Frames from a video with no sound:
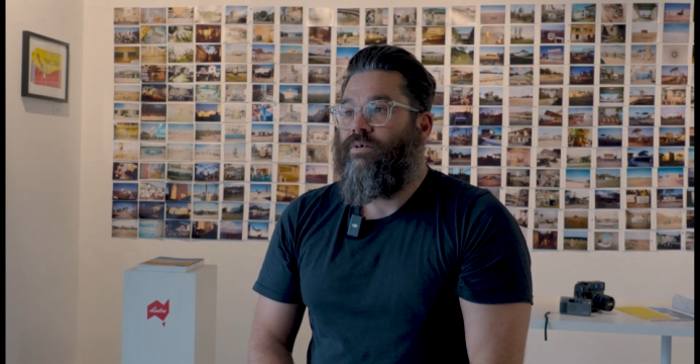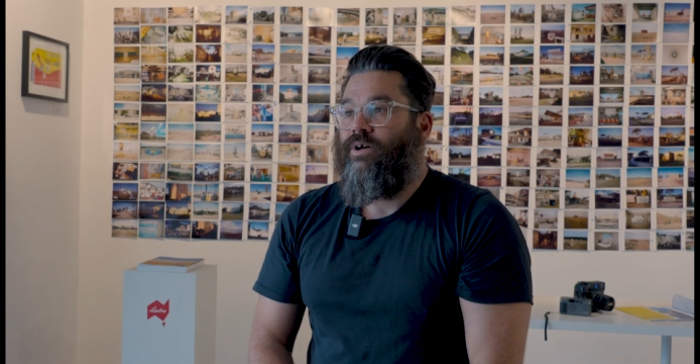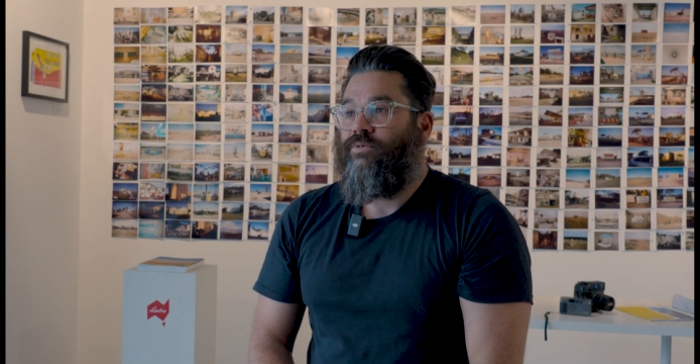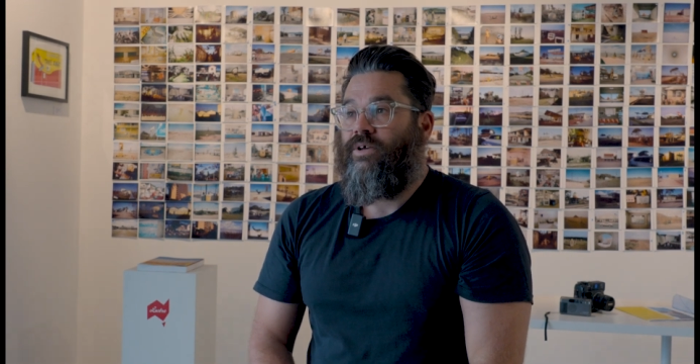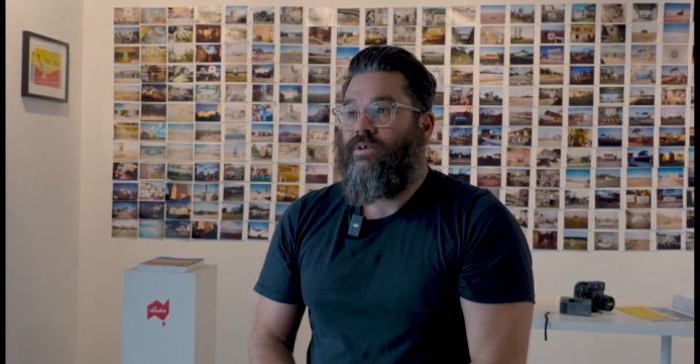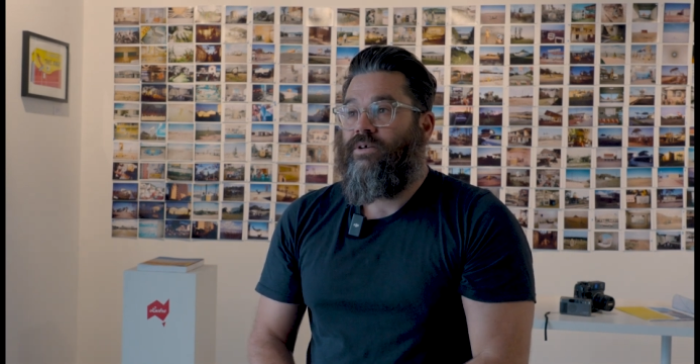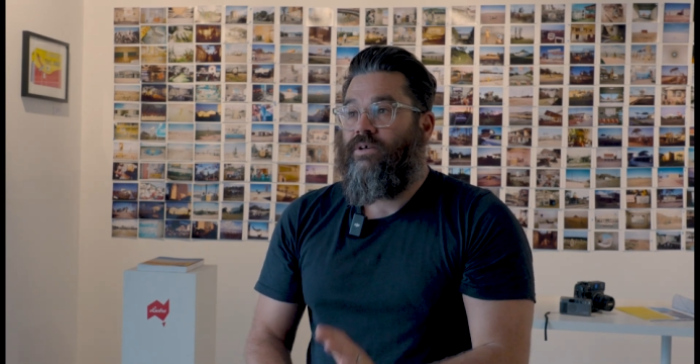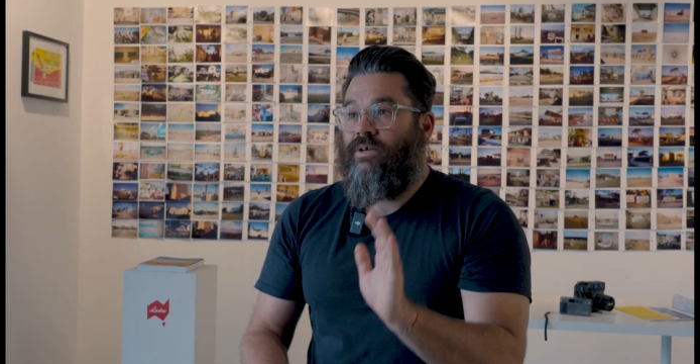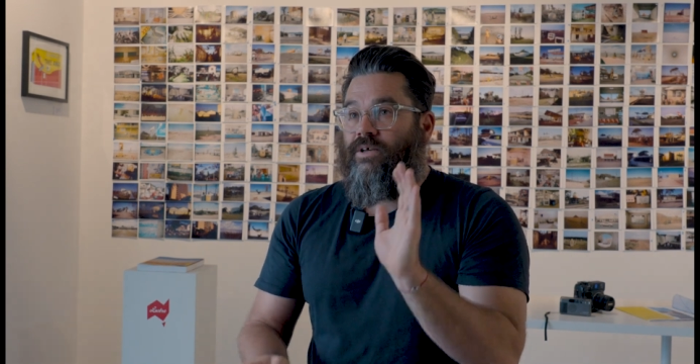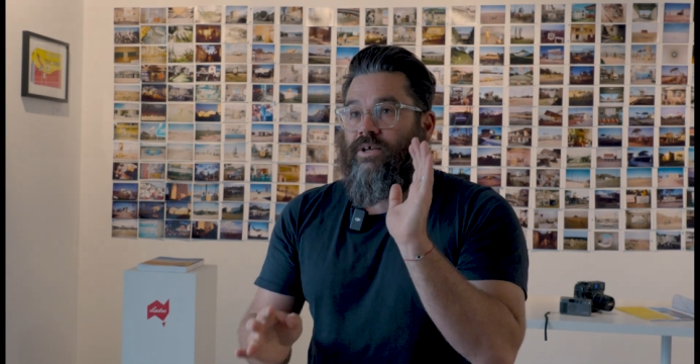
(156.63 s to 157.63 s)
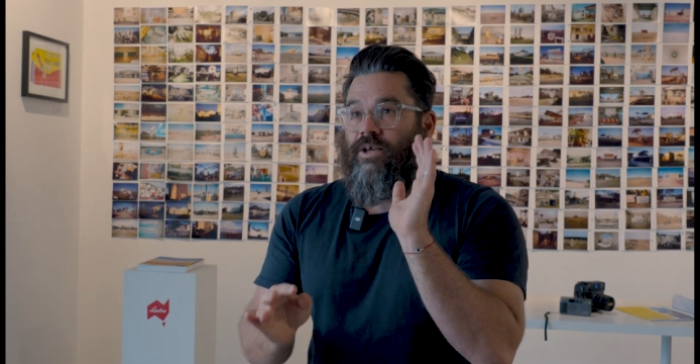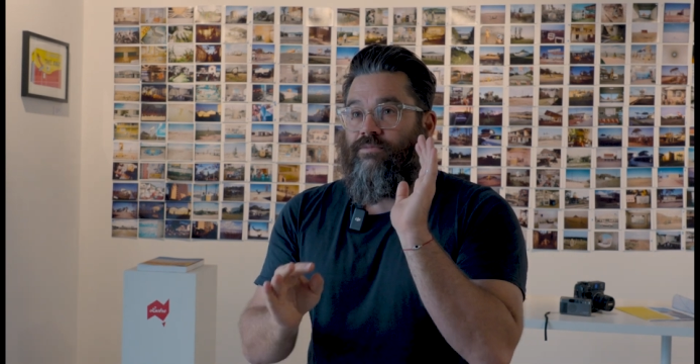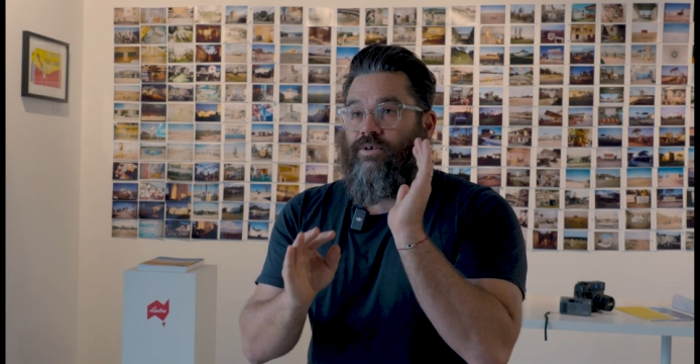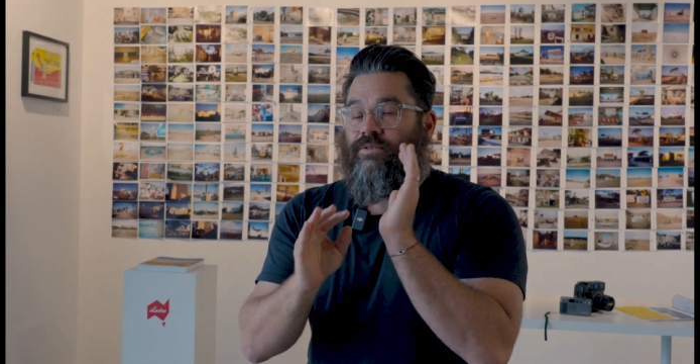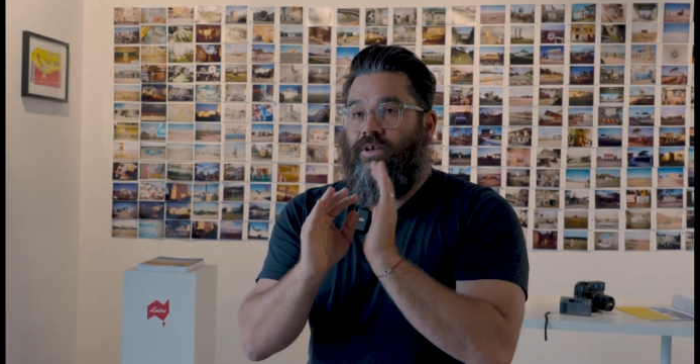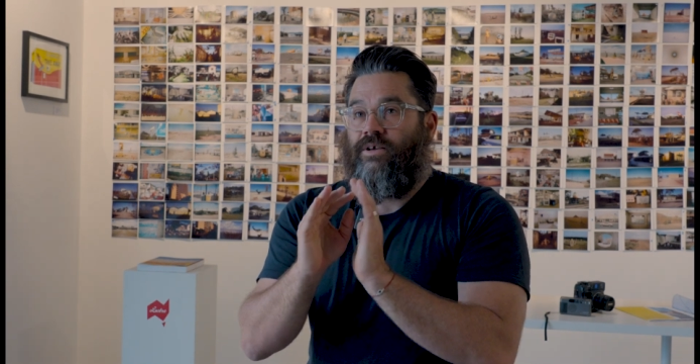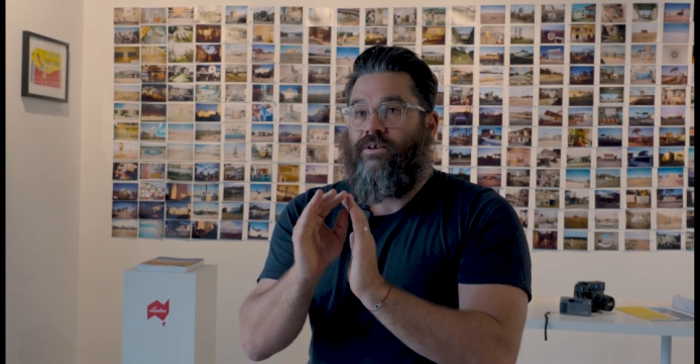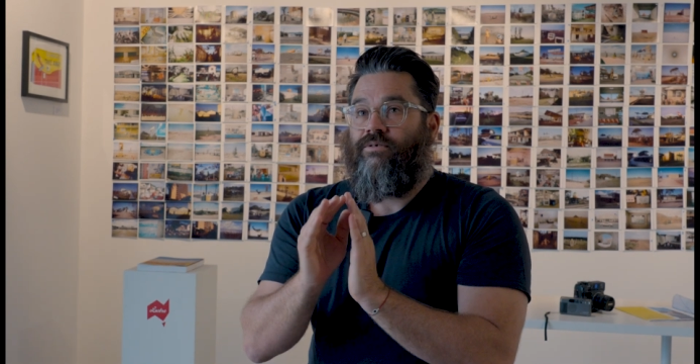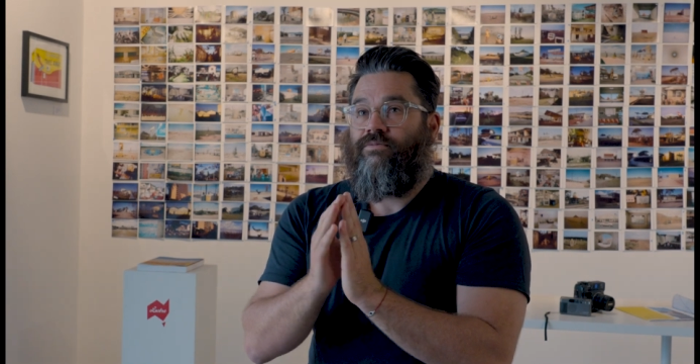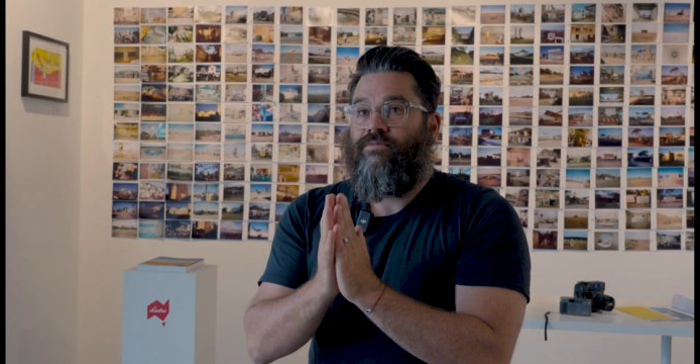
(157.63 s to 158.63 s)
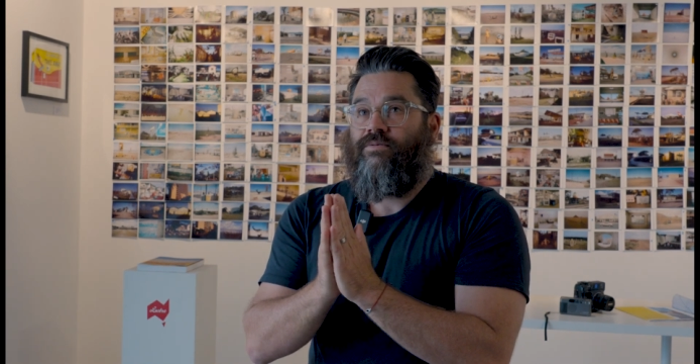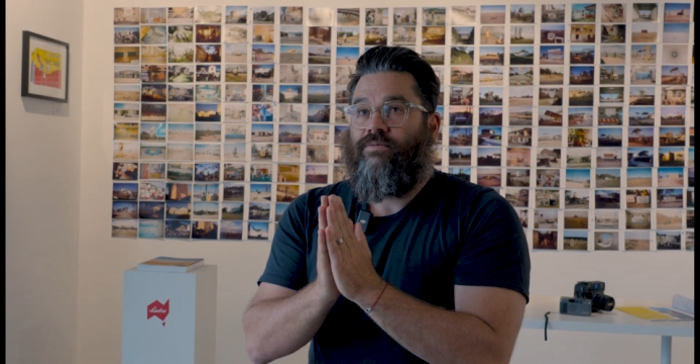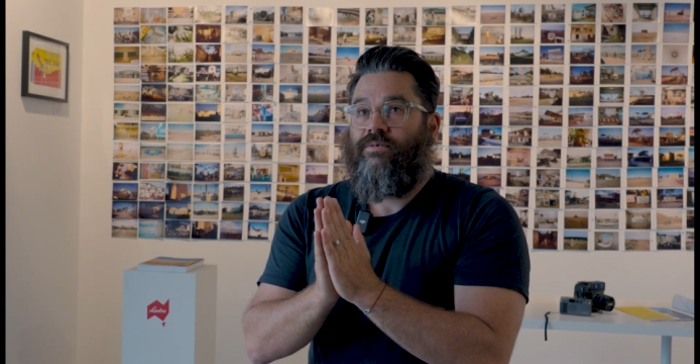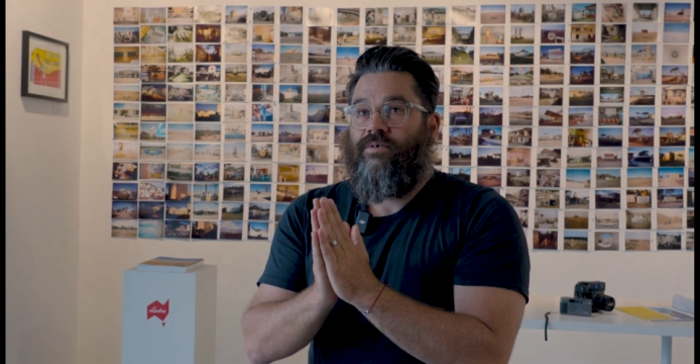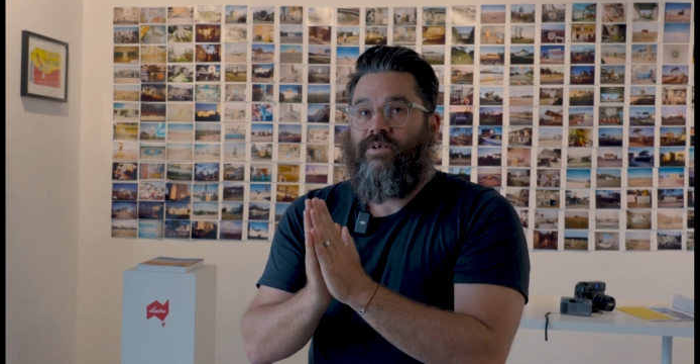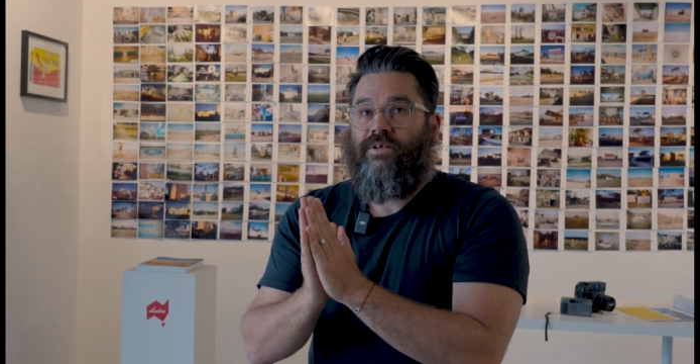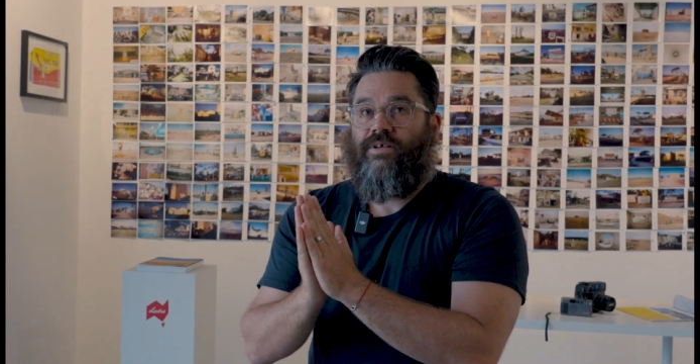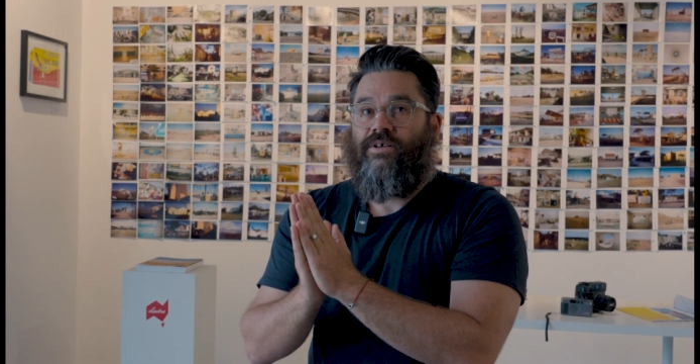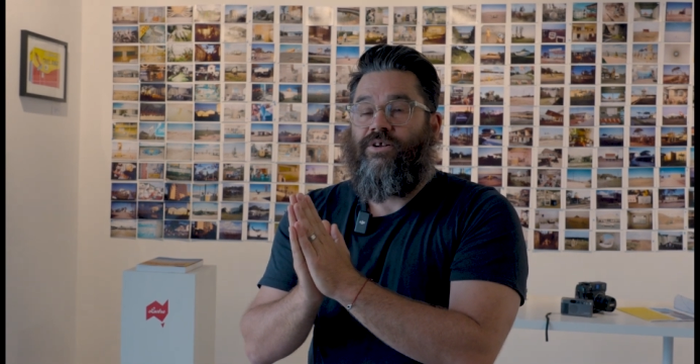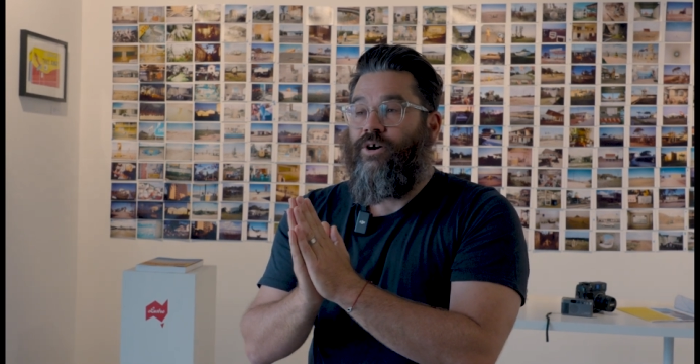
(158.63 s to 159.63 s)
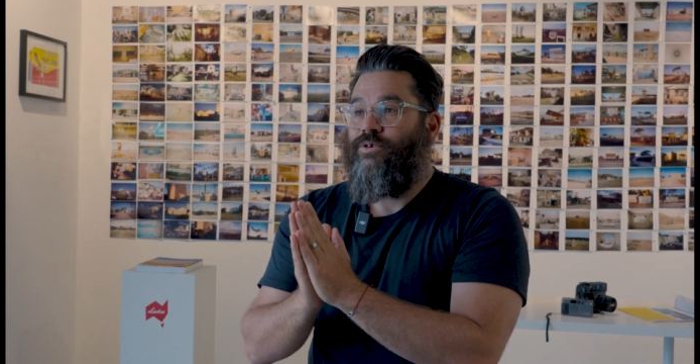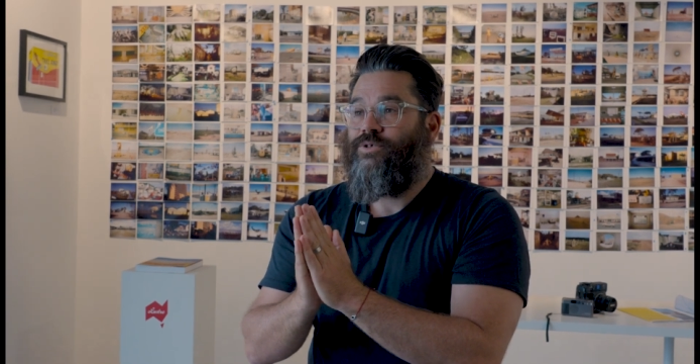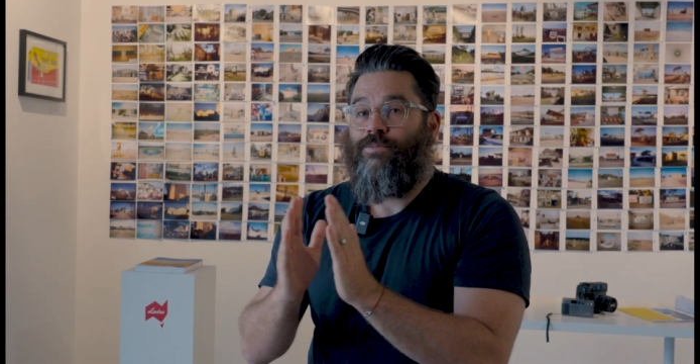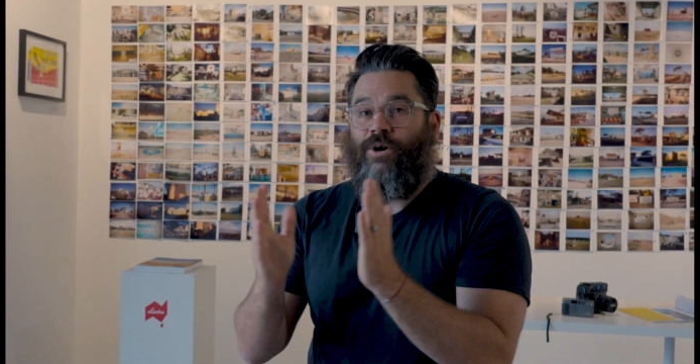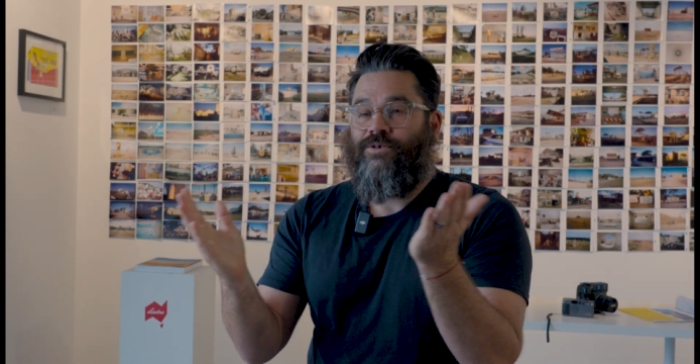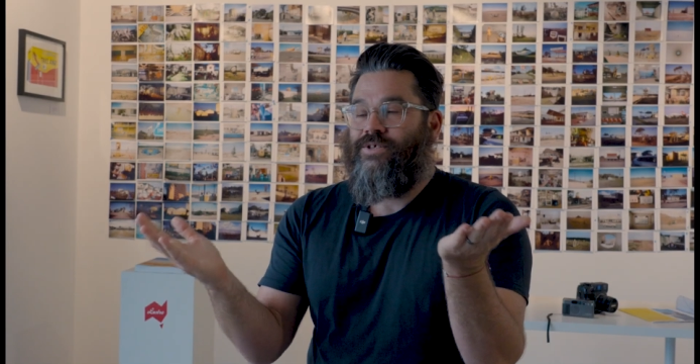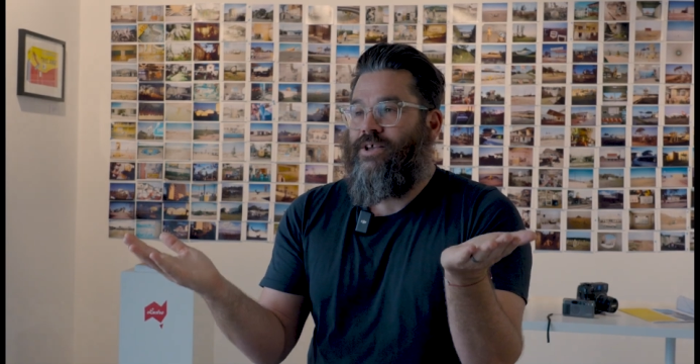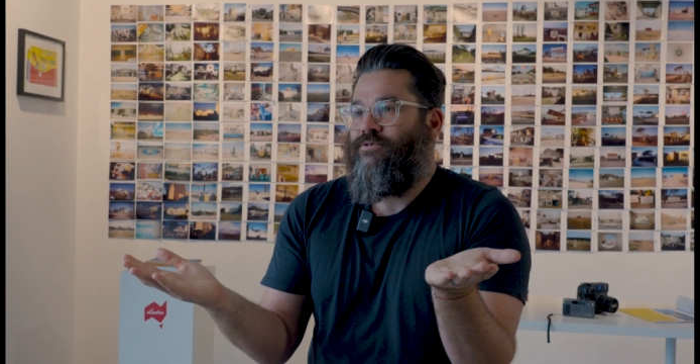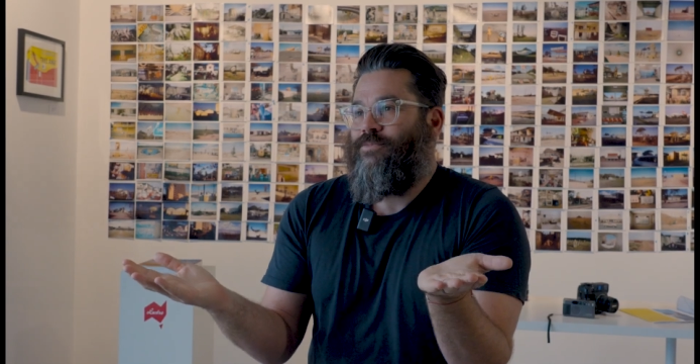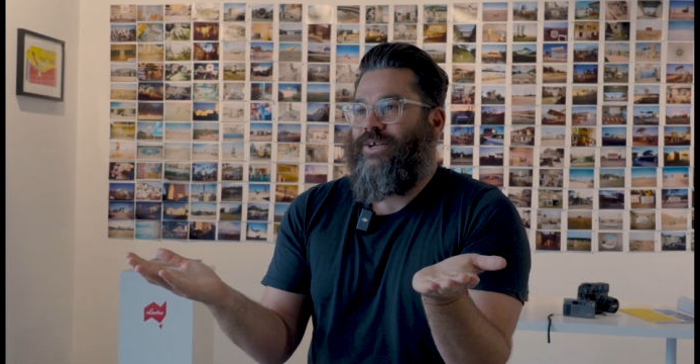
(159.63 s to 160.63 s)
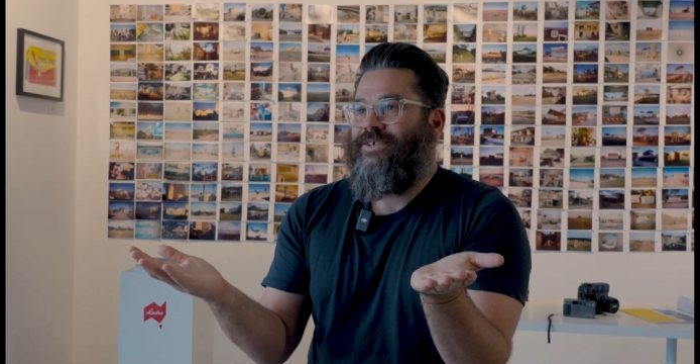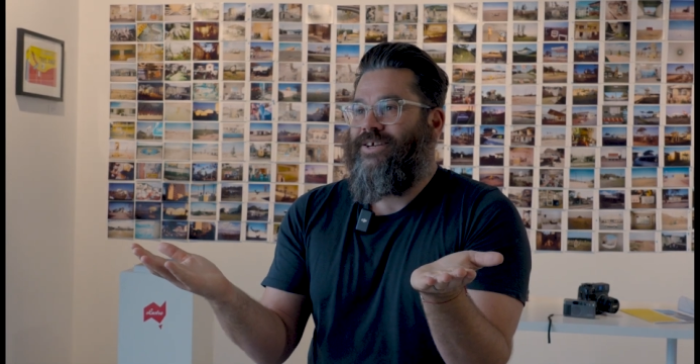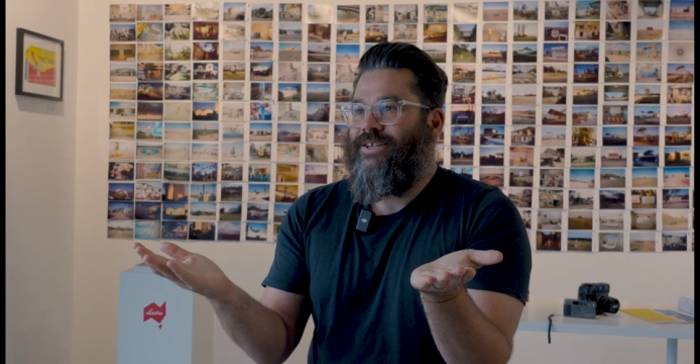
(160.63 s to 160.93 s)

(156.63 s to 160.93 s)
I think if you think of, you know, tomorrow's never been done,